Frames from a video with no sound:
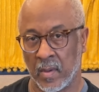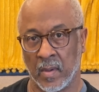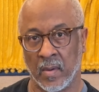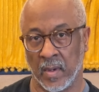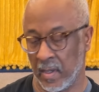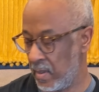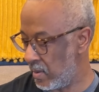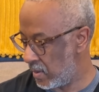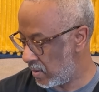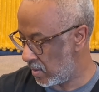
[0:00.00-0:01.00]
All right,
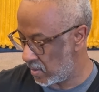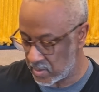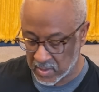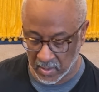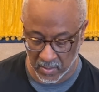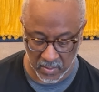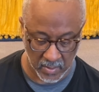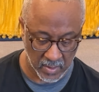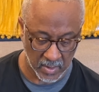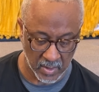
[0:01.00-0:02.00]
so
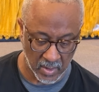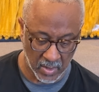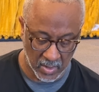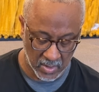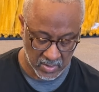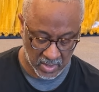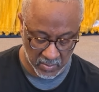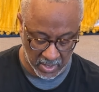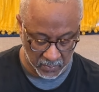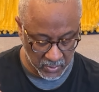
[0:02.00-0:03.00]
it's coming
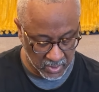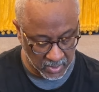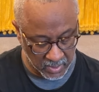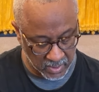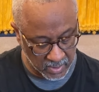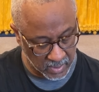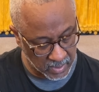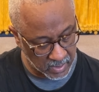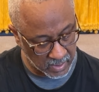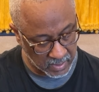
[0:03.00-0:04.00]
out pretty good.
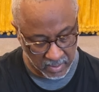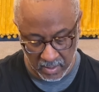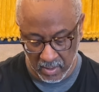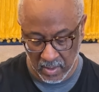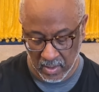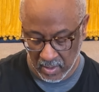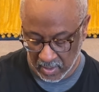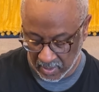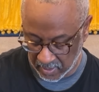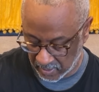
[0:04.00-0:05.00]

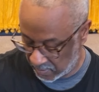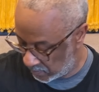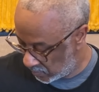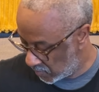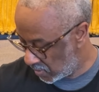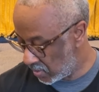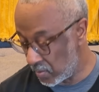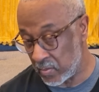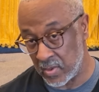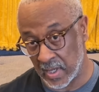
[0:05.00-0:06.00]
You
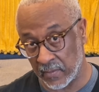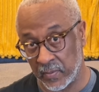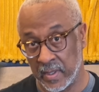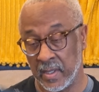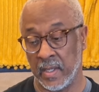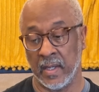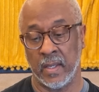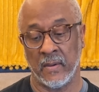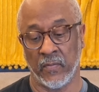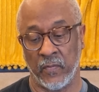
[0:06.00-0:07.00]
definitely need
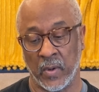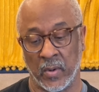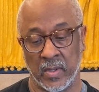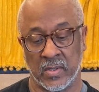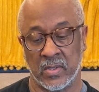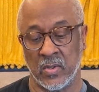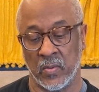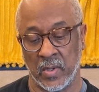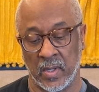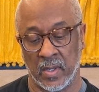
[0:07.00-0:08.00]
a very
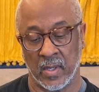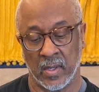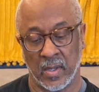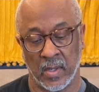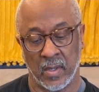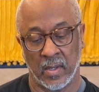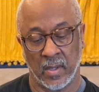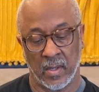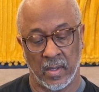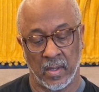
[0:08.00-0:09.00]
sturdy
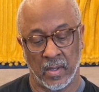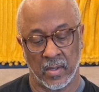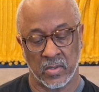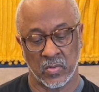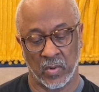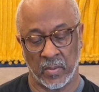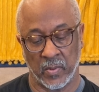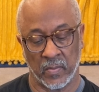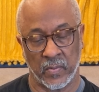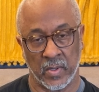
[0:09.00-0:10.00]

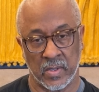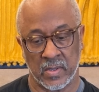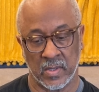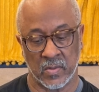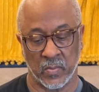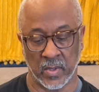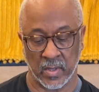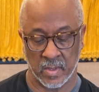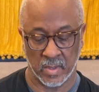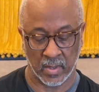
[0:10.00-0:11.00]
scraper for this. This one
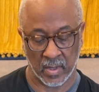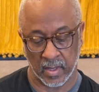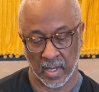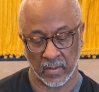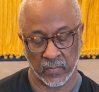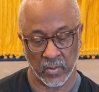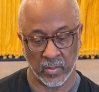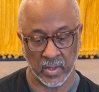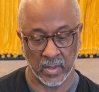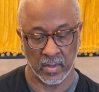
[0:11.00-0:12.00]
I got from
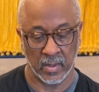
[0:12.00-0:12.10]
a